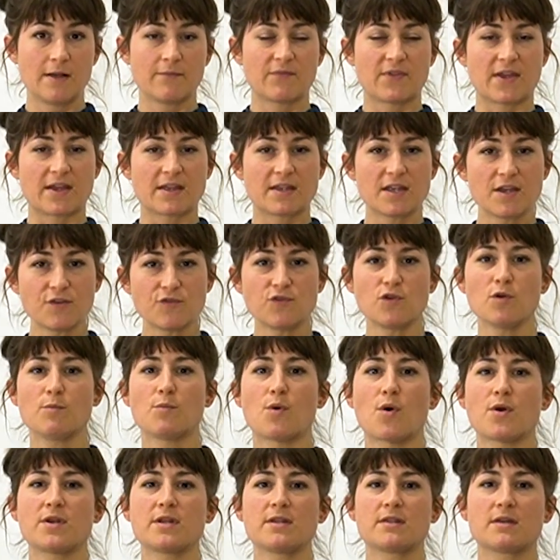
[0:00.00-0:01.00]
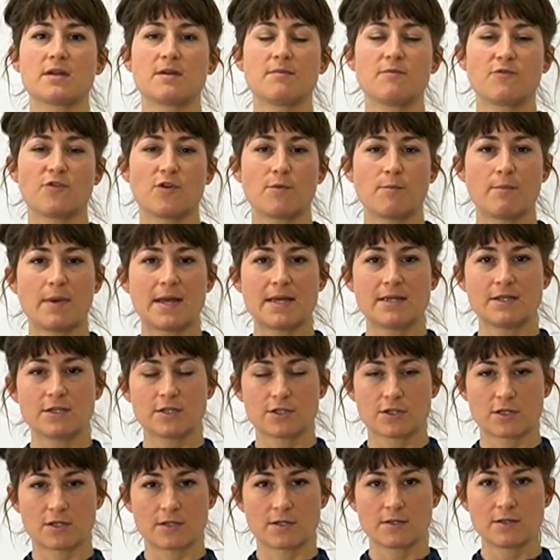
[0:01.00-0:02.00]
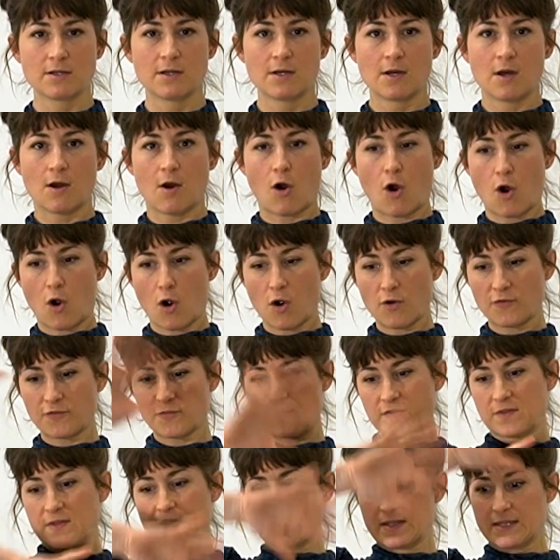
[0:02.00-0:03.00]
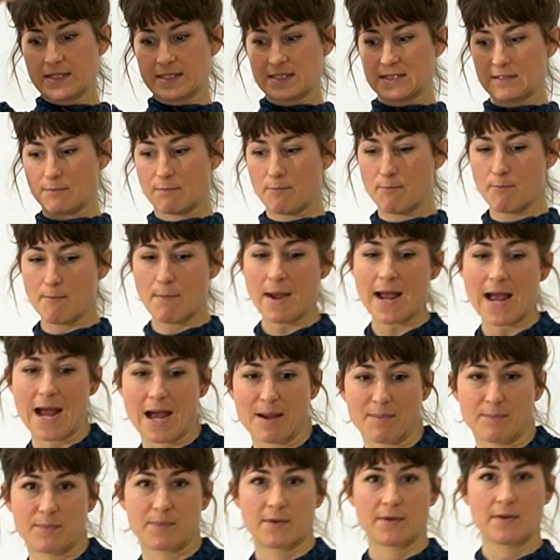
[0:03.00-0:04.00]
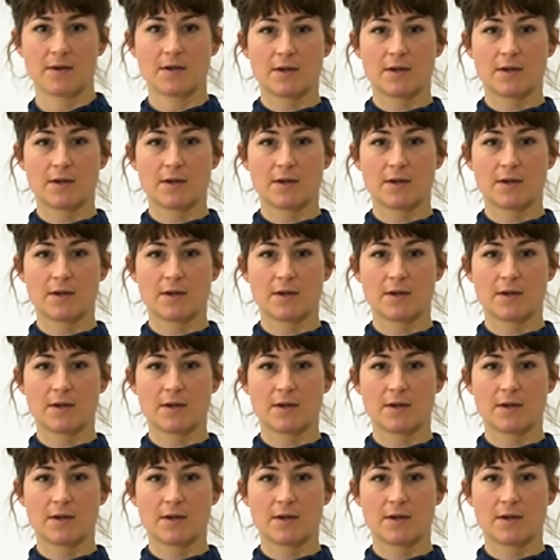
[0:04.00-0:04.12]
They give your body the information of this map